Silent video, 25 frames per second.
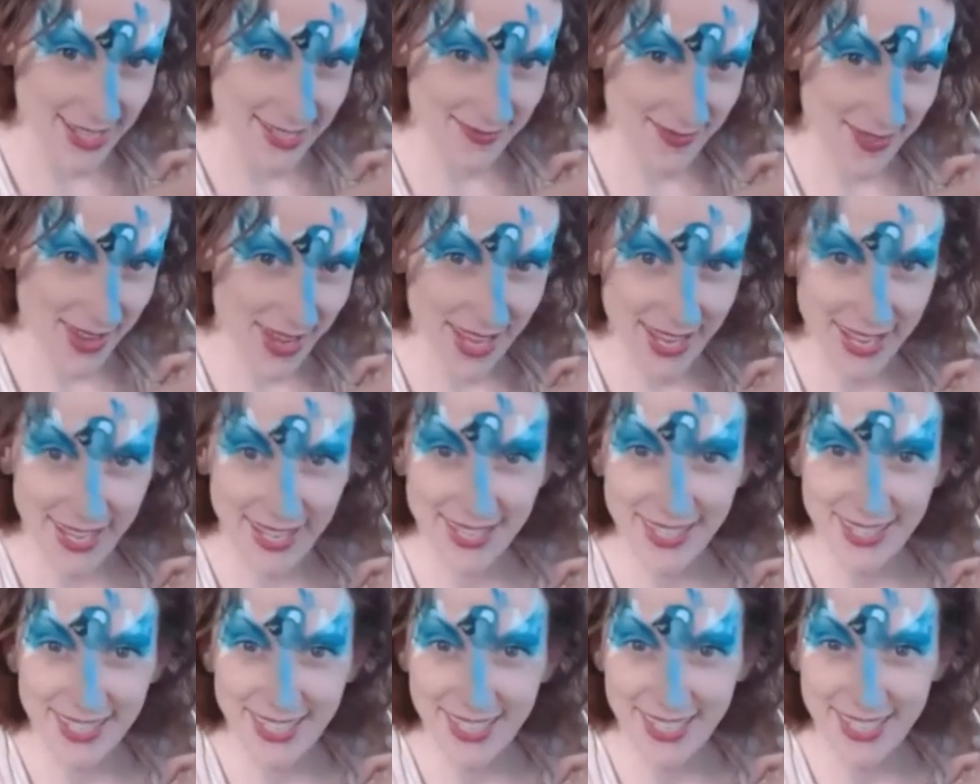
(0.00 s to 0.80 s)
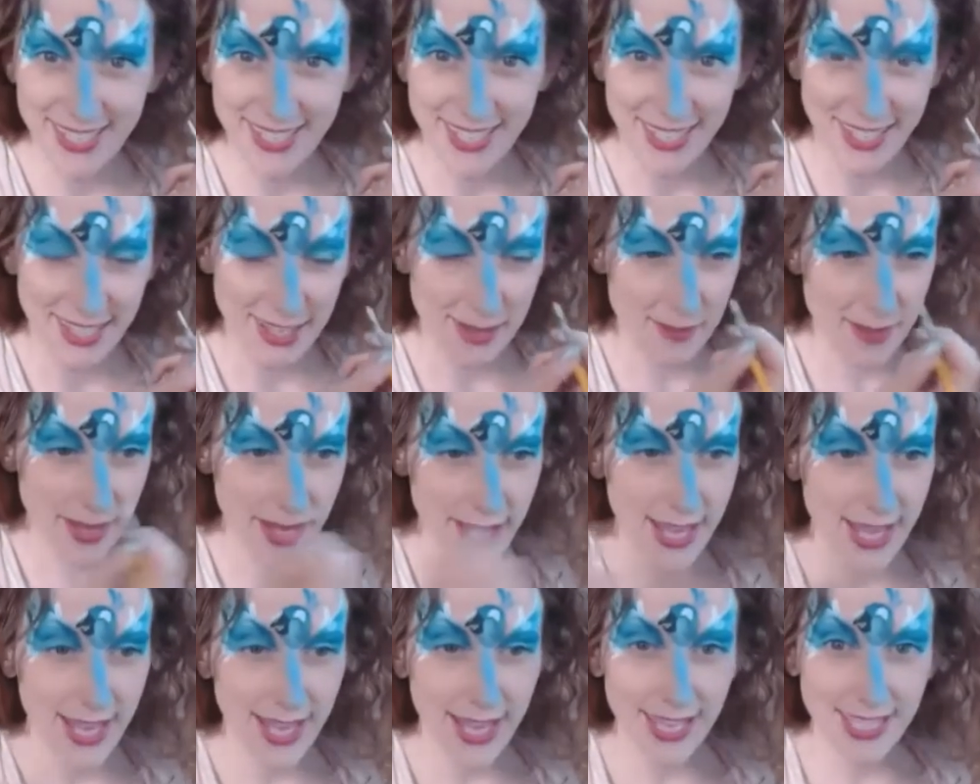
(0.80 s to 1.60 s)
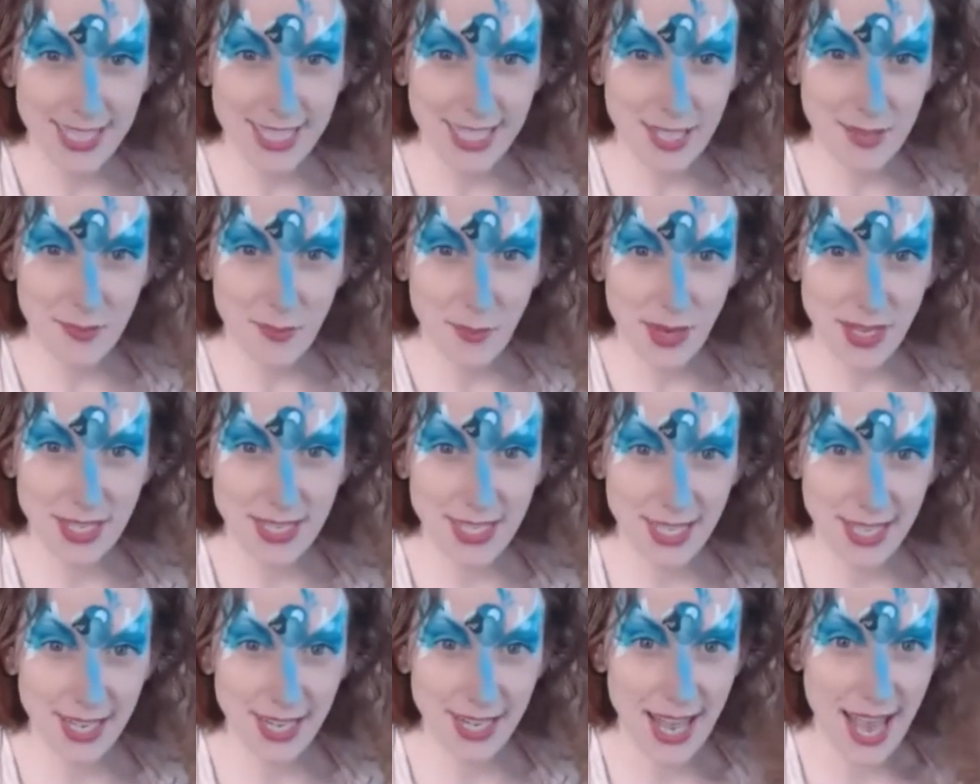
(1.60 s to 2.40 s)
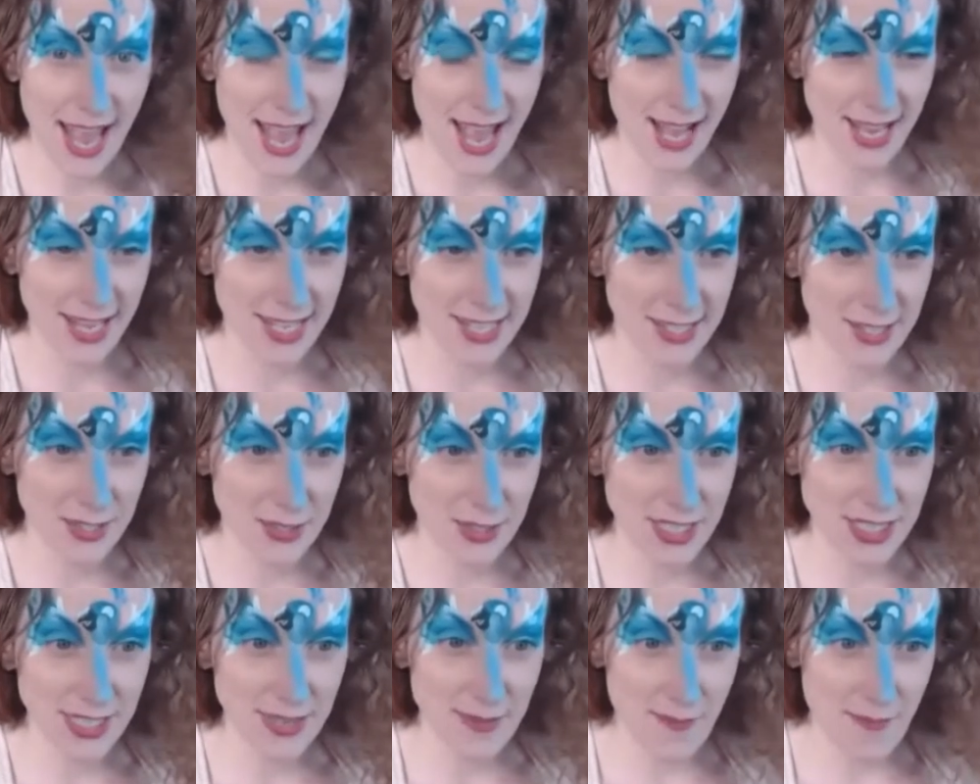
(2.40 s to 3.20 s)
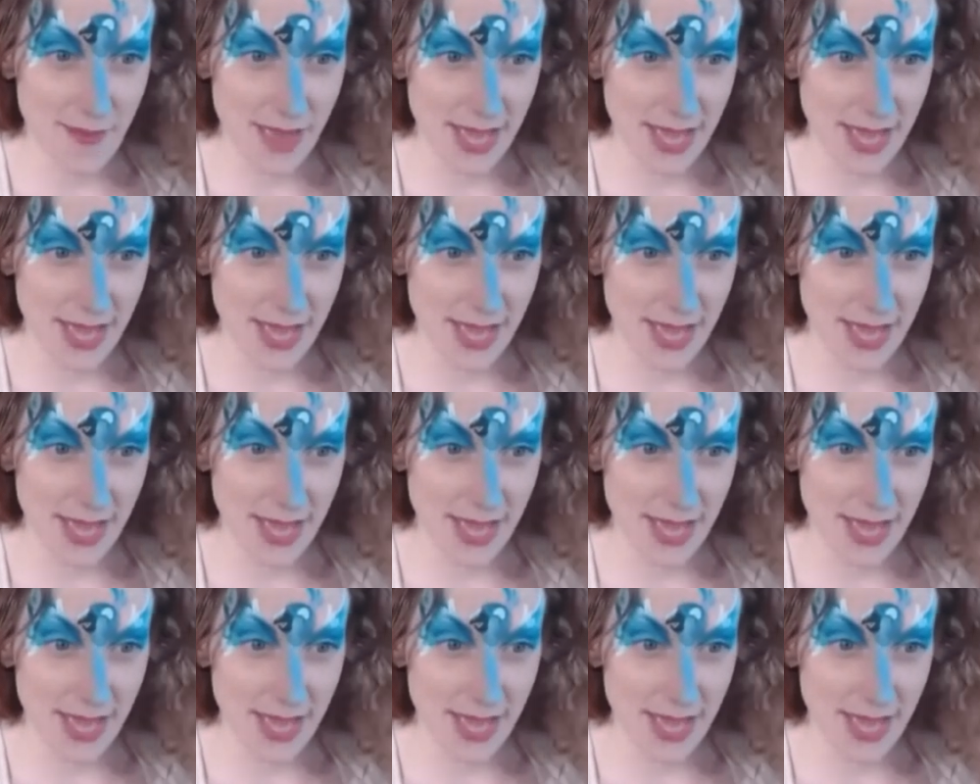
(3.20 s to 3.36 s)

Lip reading: that smile just a little bit, just brings a little extra